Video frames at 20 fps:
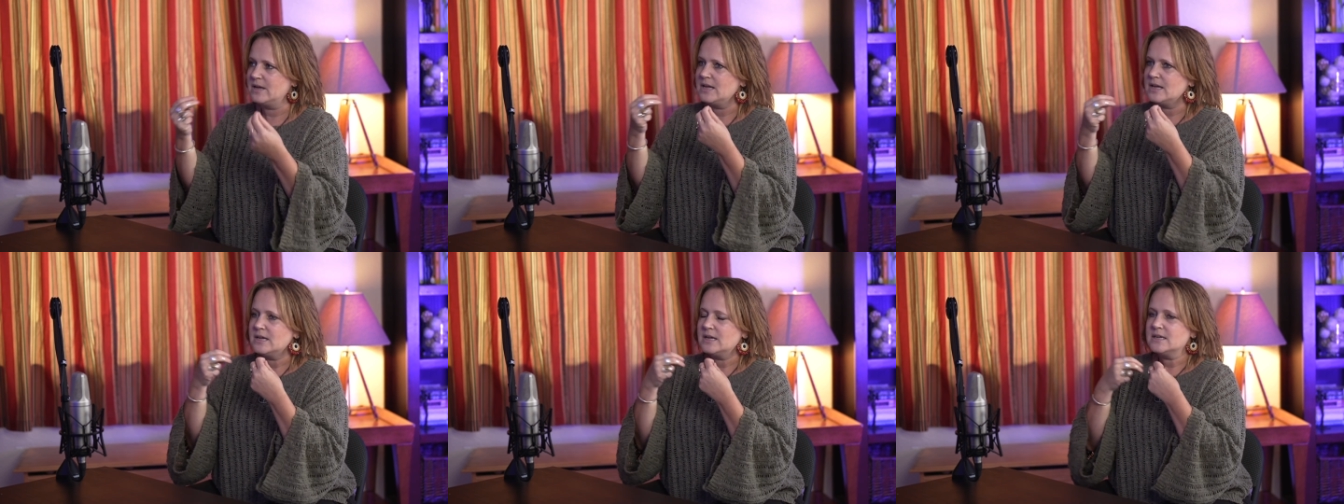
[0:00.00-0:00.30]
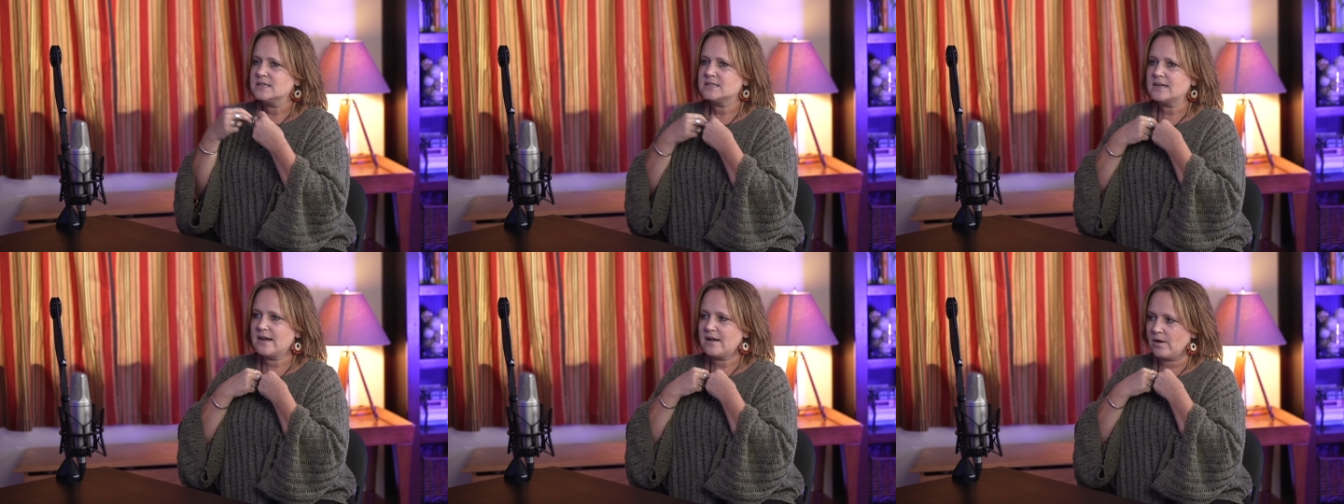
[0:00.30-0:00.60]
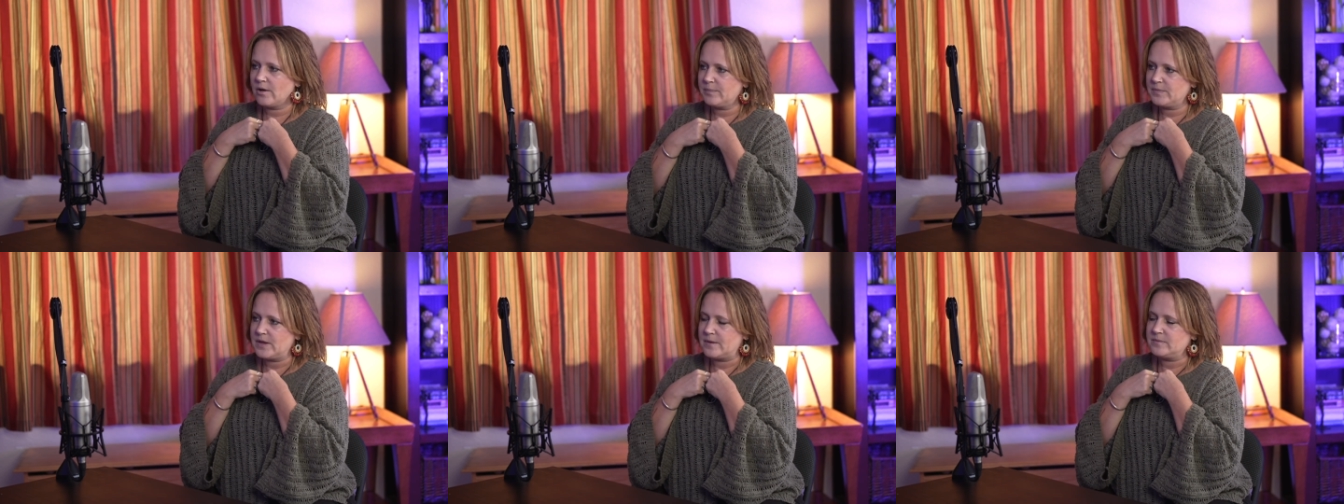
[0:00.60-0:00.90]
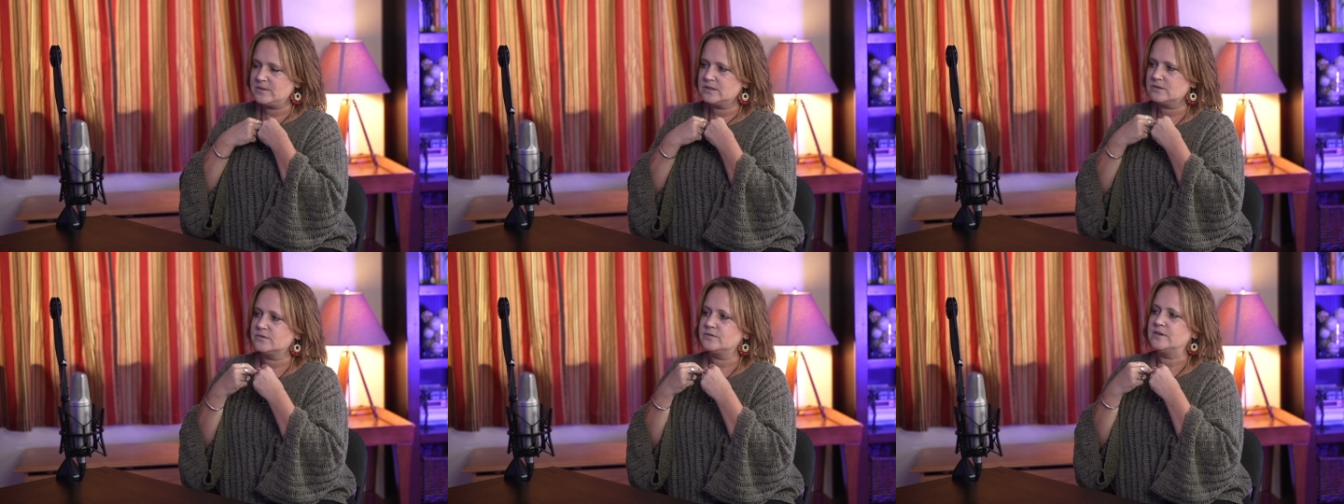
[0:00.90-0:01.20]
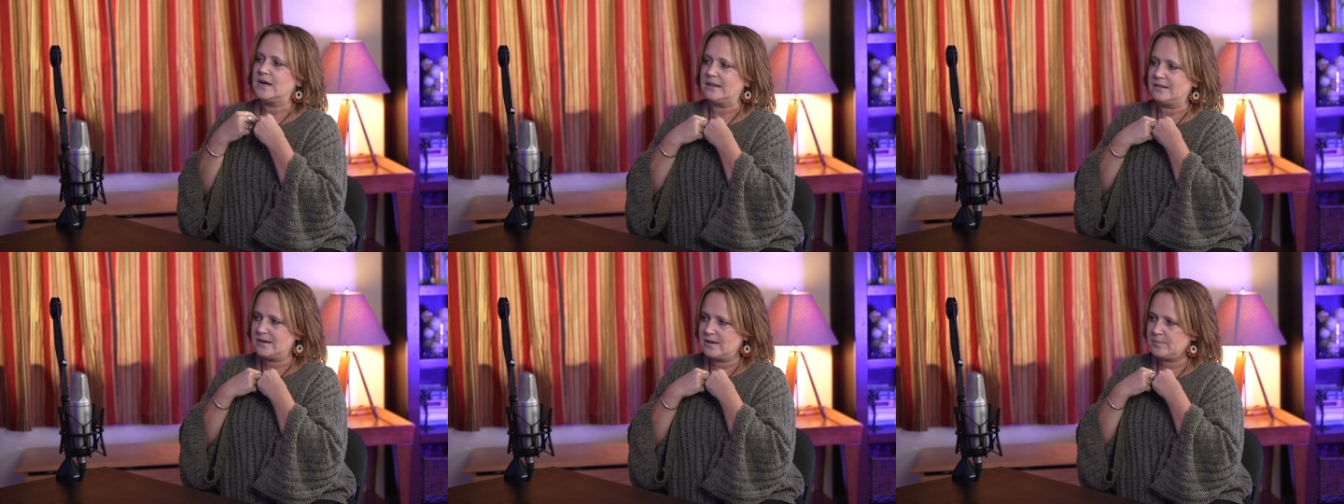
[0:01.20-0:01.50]
them to help them
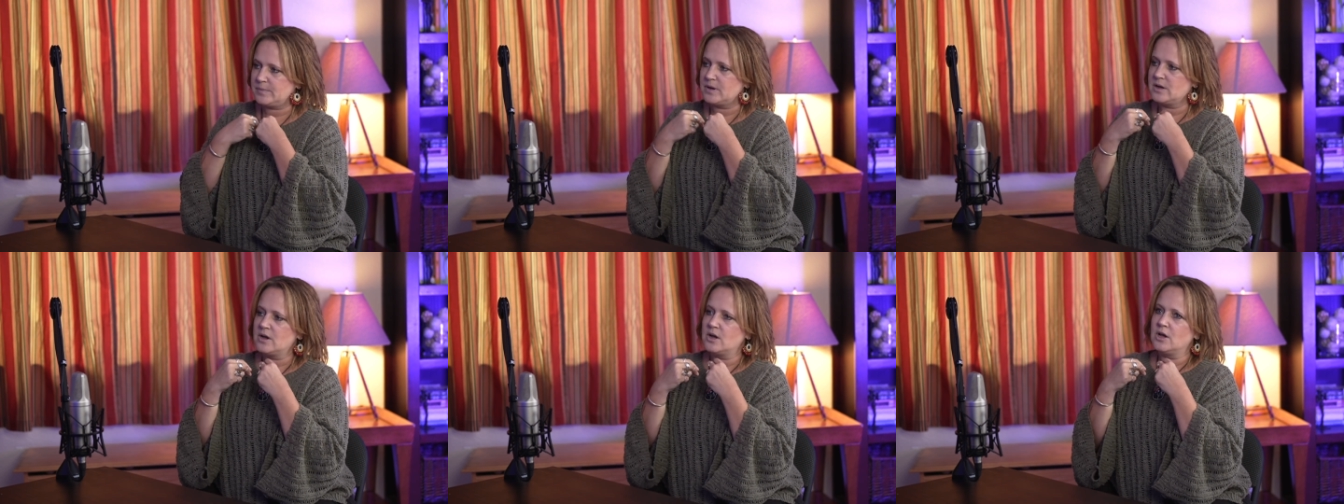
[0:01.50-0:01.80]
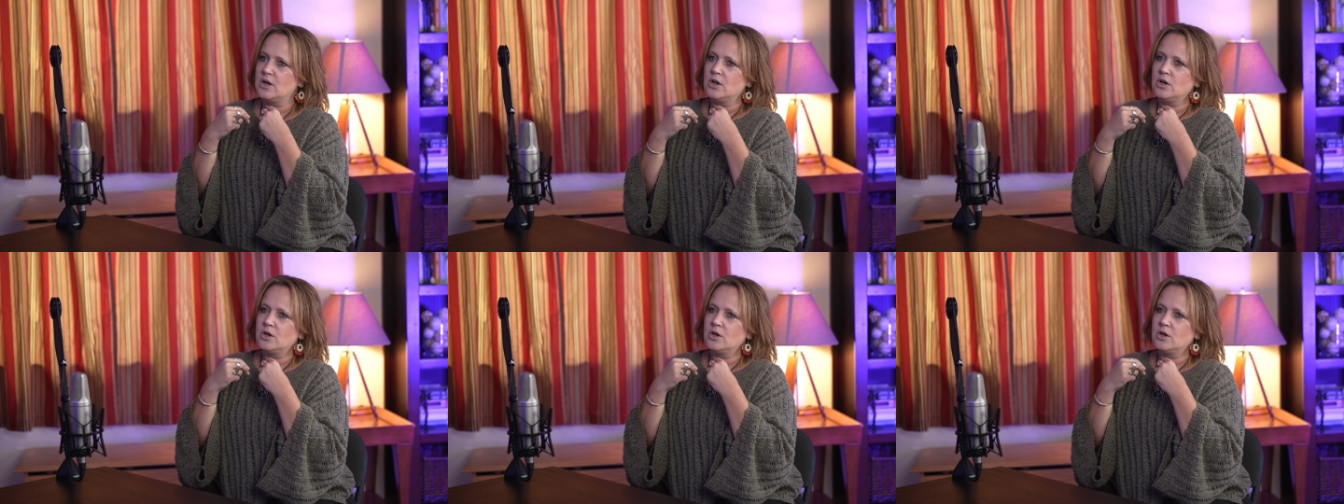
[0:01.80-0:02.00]
develop